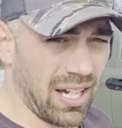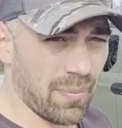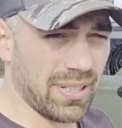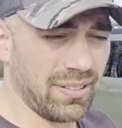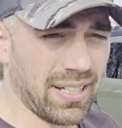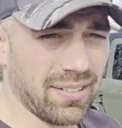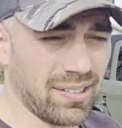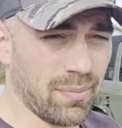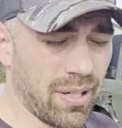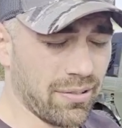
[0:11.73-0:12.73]
It's getting
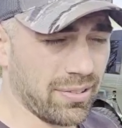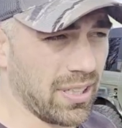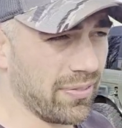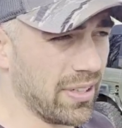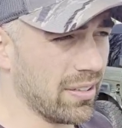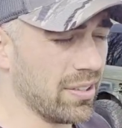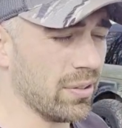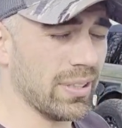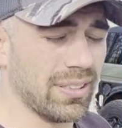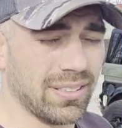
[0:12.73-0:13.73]
some other stuff done to
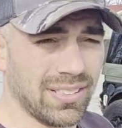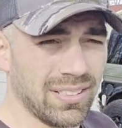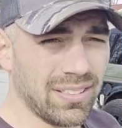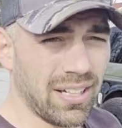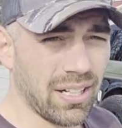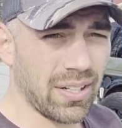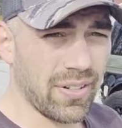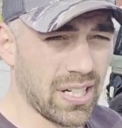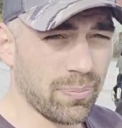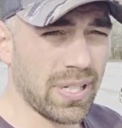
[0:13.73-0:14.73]
it. I'll give you
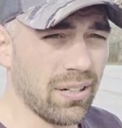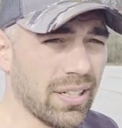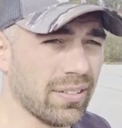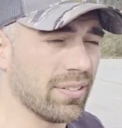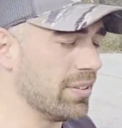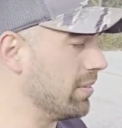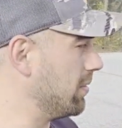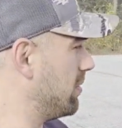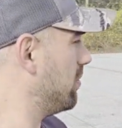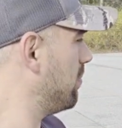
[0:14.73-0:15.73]
an update on it soon.
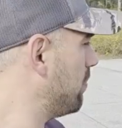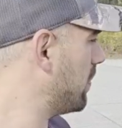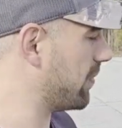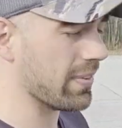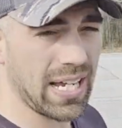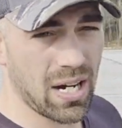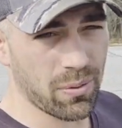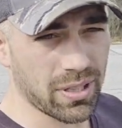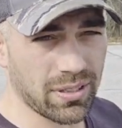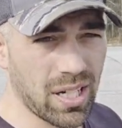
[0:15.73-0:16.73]
But for now we're
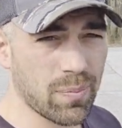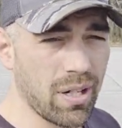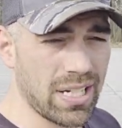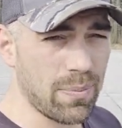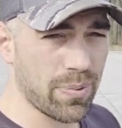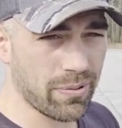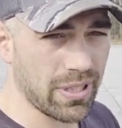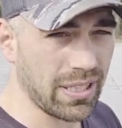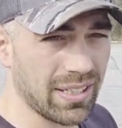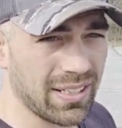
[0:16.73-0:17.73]
going to talk about HEEP
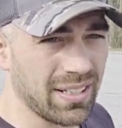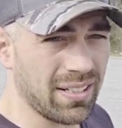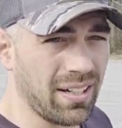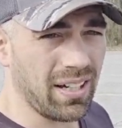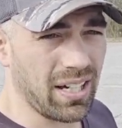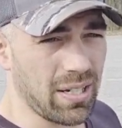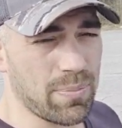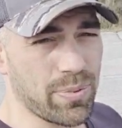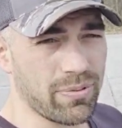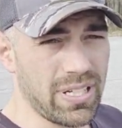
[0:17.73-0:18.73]
3. HEEP
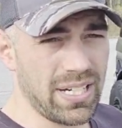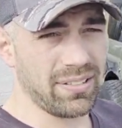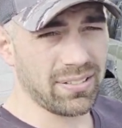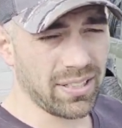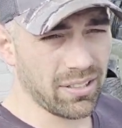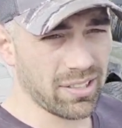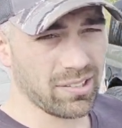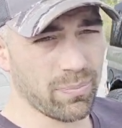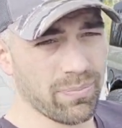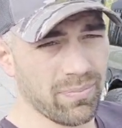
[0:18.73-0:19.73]
3 is sitting on
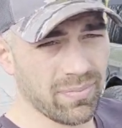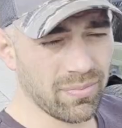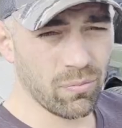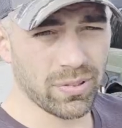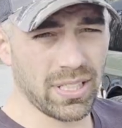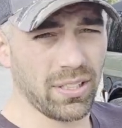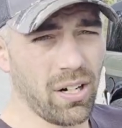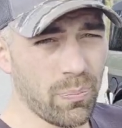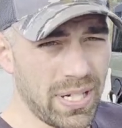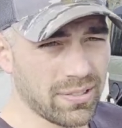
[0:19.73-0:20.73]
some what they
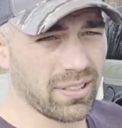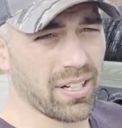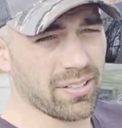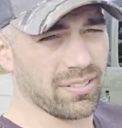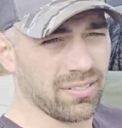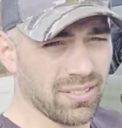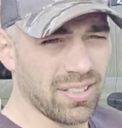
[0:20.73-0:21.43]
call pizza cutters.